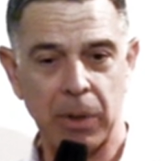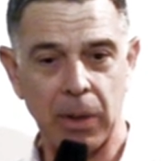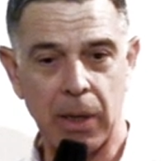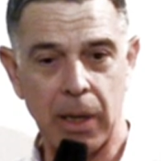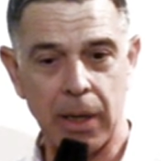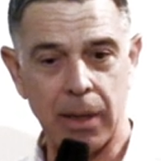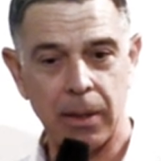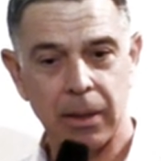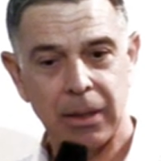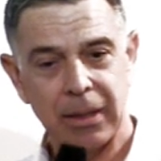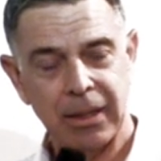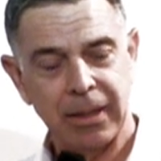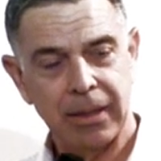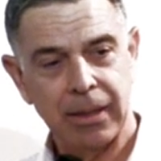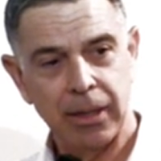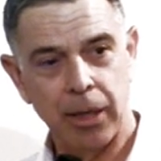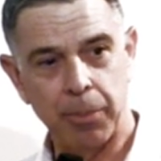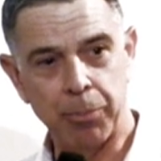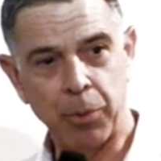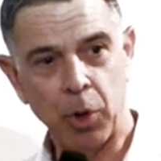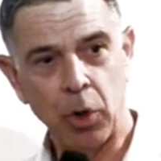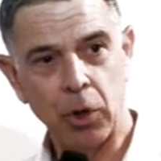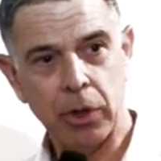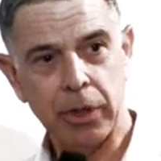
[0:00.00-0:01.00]
a lot.
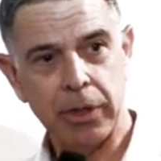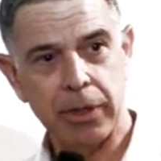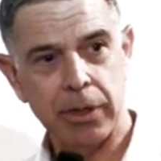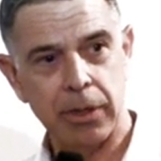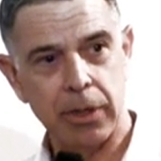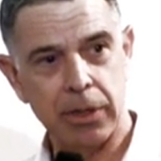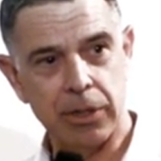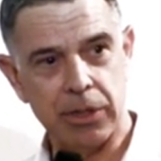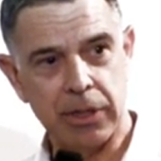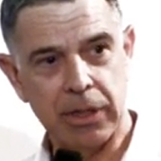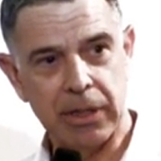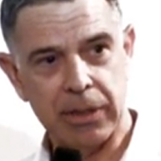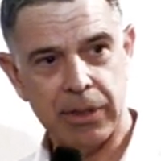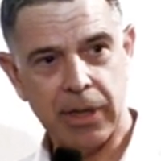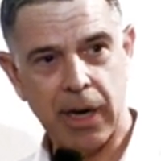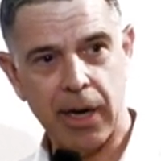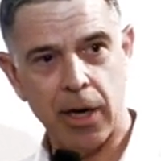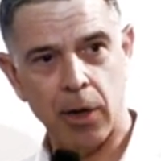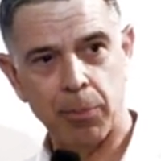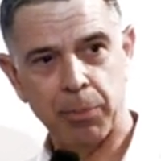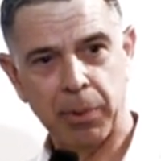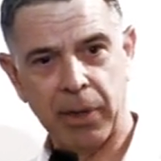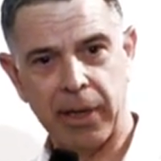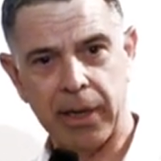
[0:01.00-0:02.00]
Iboga is the
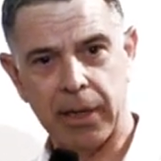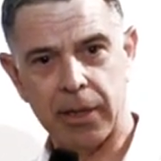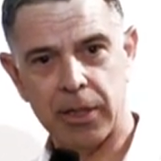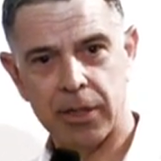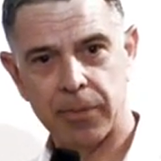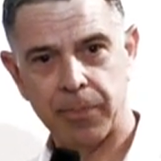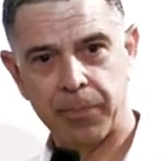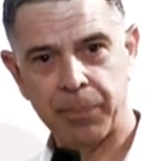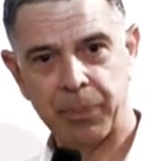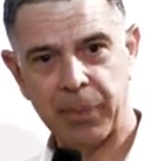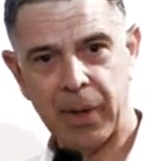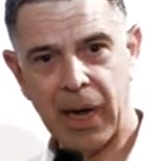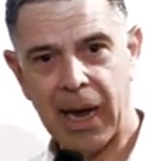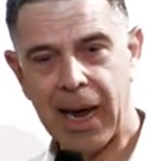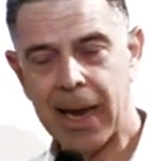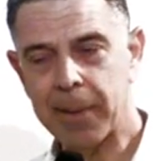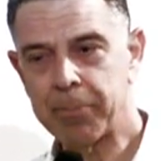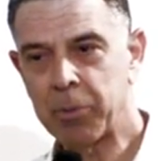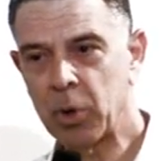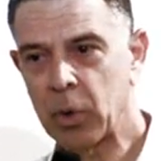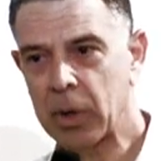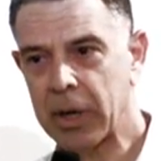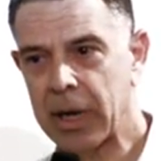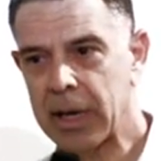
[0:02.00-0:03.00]
entire plant.
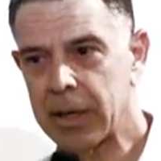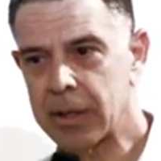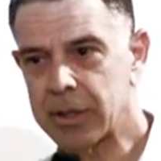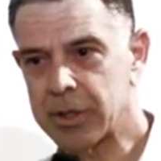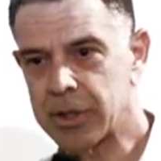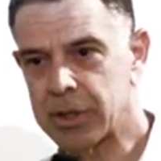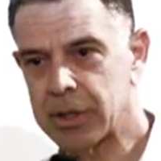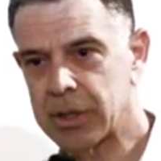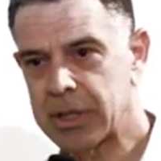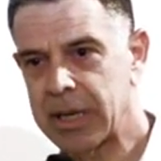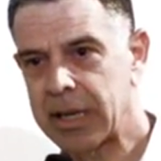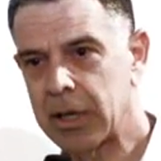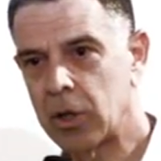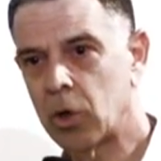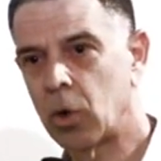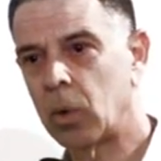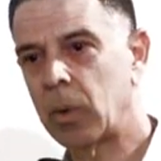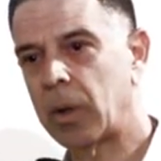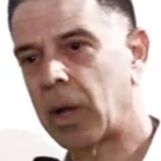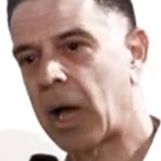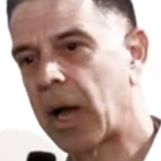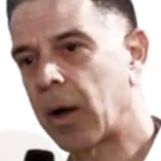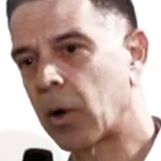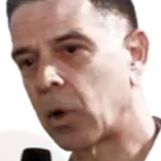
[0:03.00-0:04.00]
Ibogaine is a
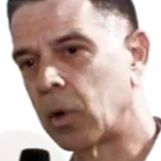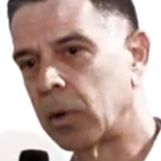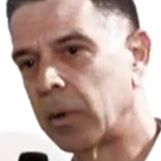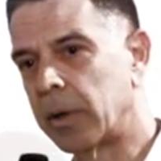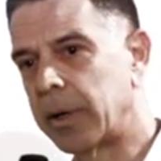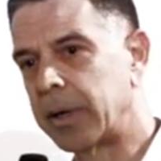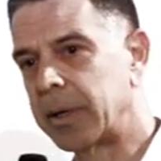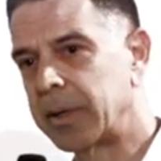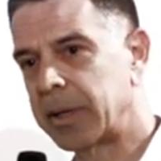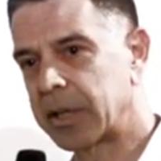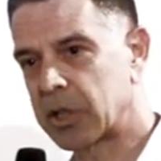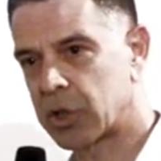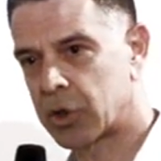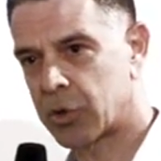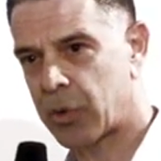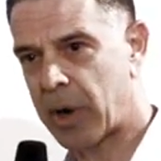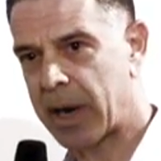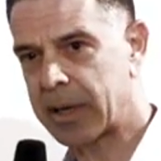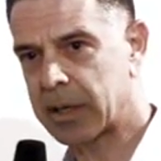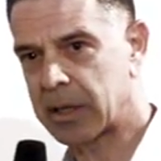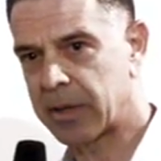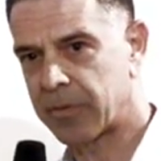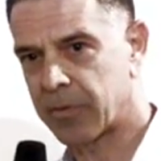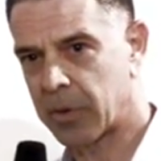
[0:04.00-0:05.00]
single alkaloid
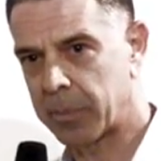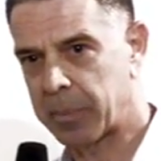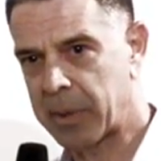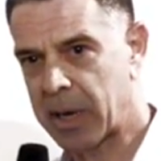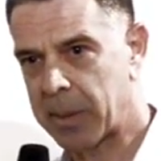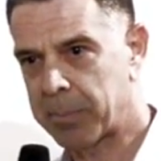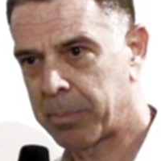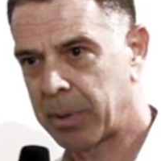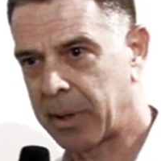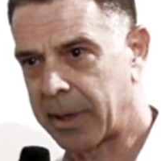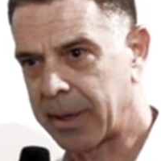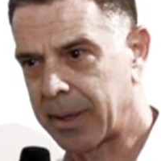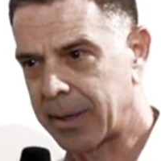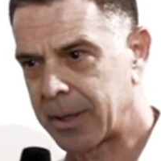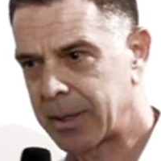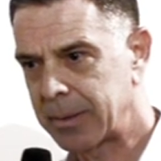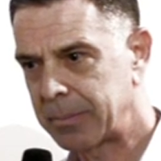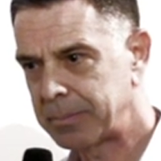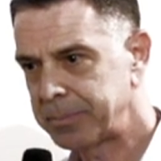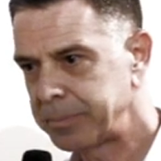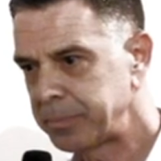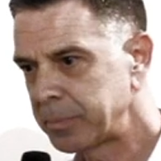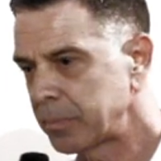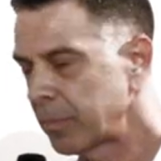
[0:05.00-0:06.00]
extracted from that plant.
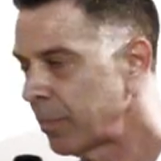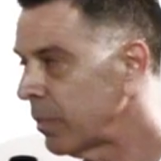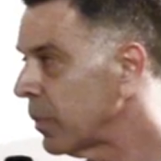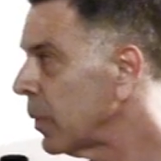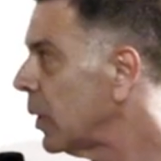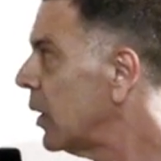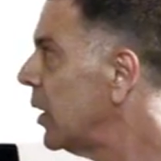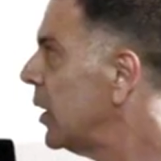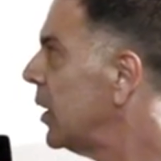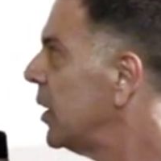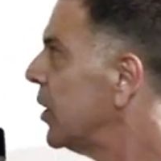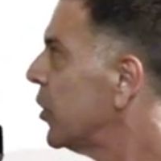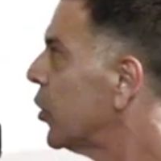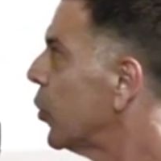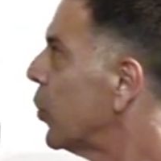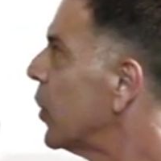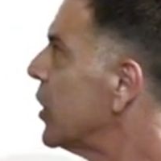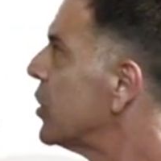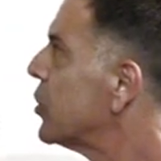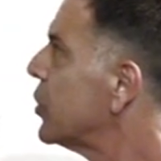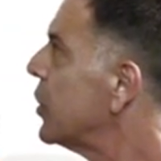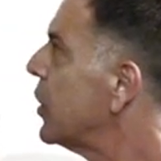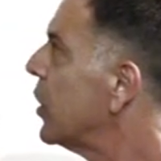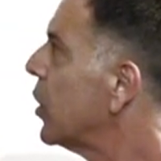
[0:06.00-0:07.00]
The
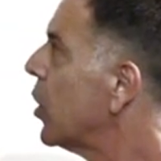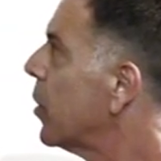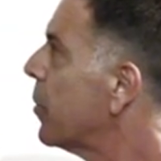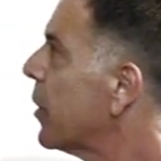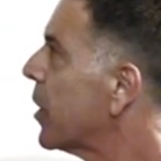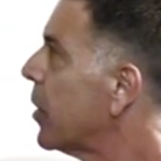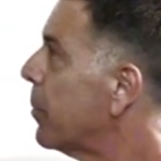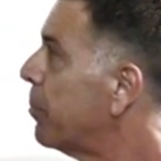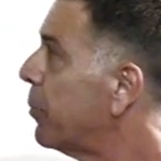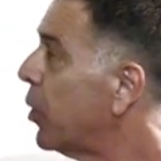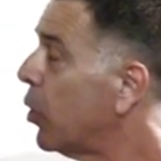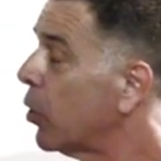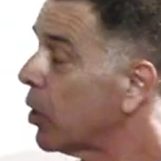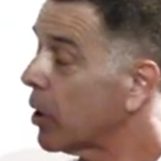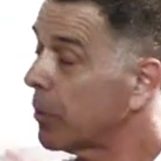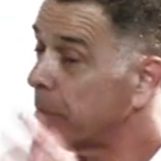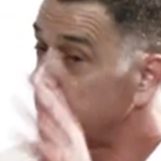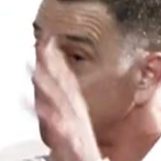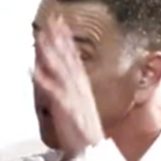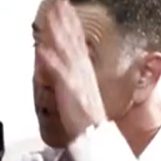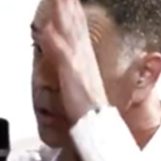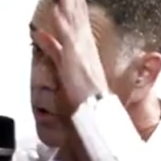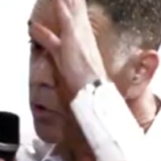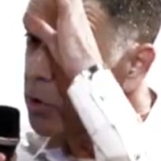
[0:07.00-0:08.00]
reason you hear about iboga
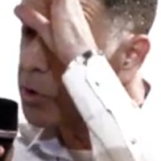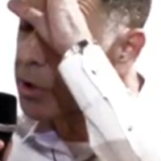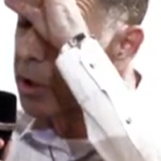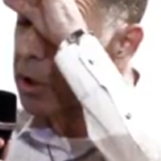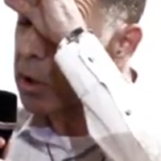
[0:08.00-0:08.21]
being used